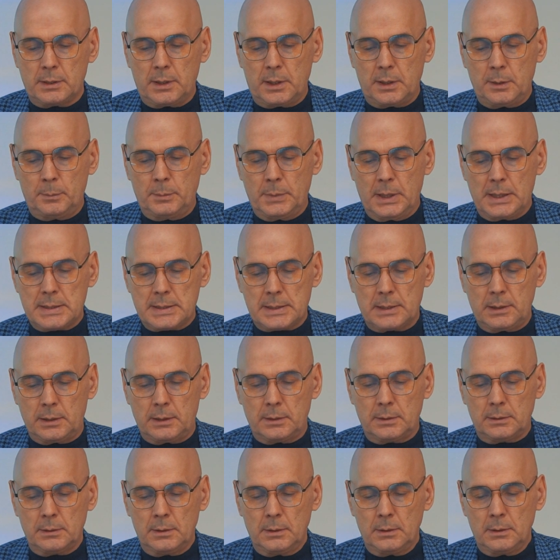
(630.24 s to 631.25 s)
of a person
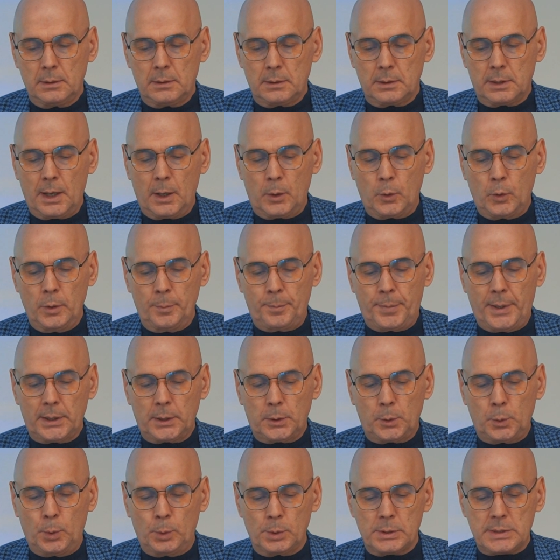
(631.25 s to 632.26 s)
for the state of
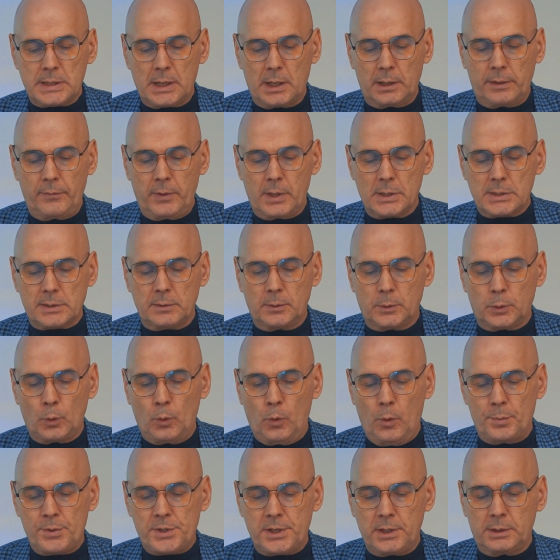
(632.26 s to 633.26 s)
nature and
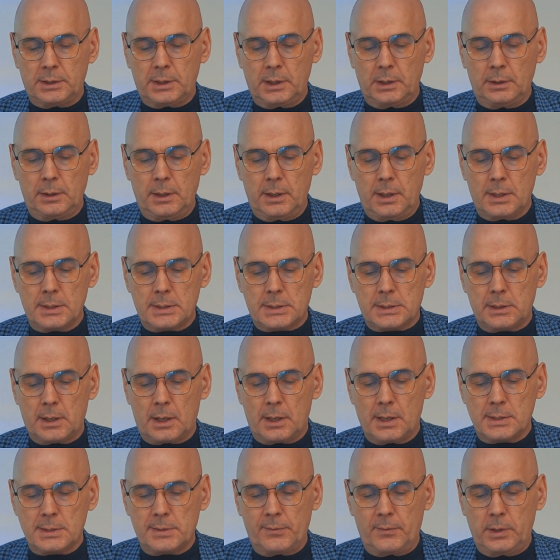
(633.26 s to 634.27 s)
for his own
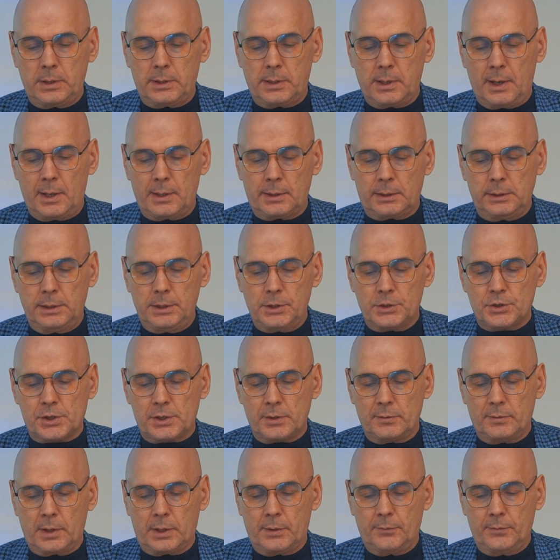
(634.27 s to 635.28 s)
thoughts. This
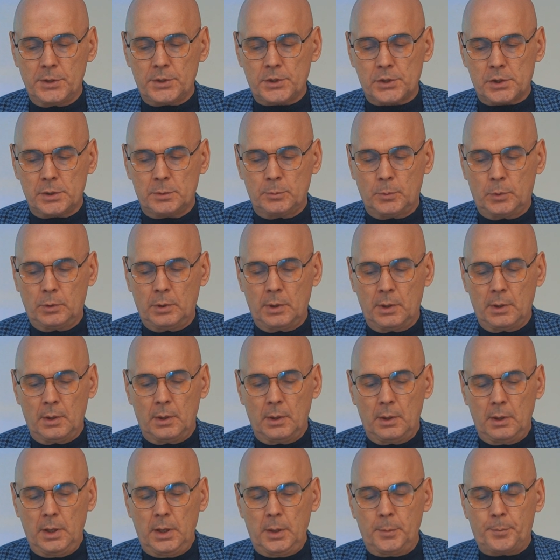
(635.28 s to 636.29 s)
approach corresponds to the
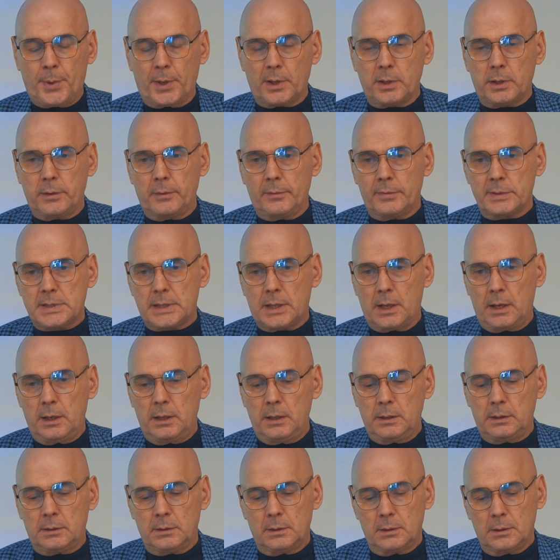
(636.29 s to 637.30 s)
general trend of
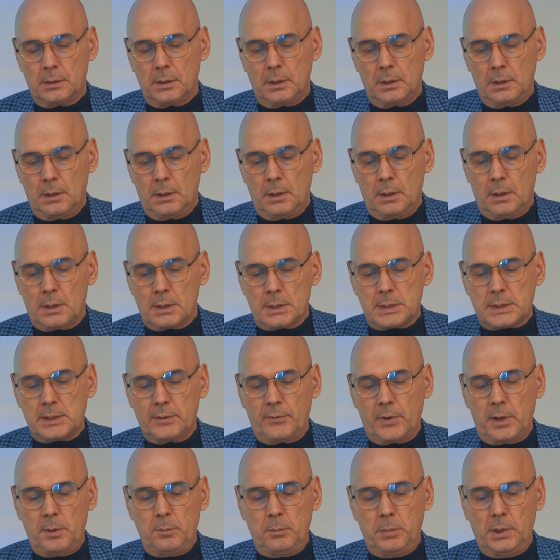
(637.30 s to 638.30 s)
development of everything
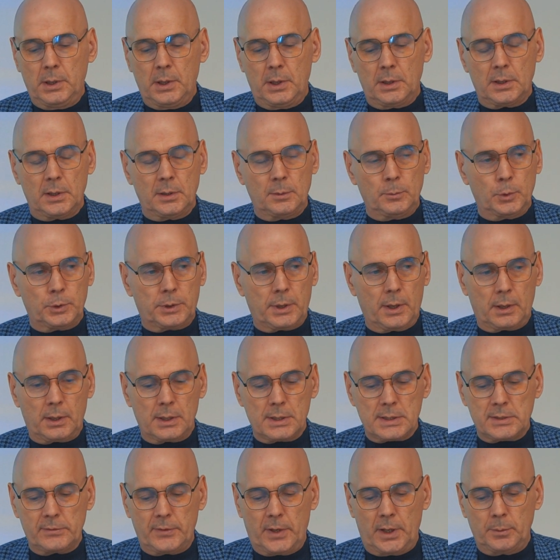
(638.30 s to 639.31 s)
from the
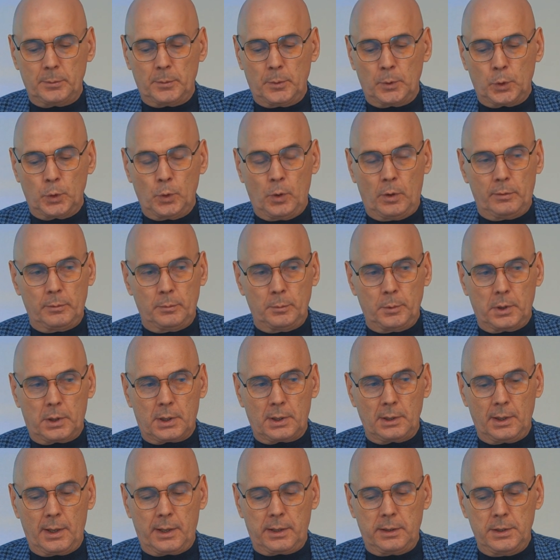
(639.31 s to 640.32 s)
lowest to
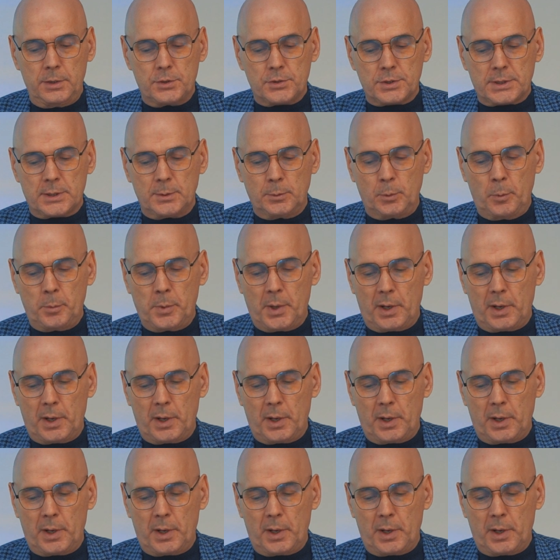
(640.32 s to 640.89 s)
the highest,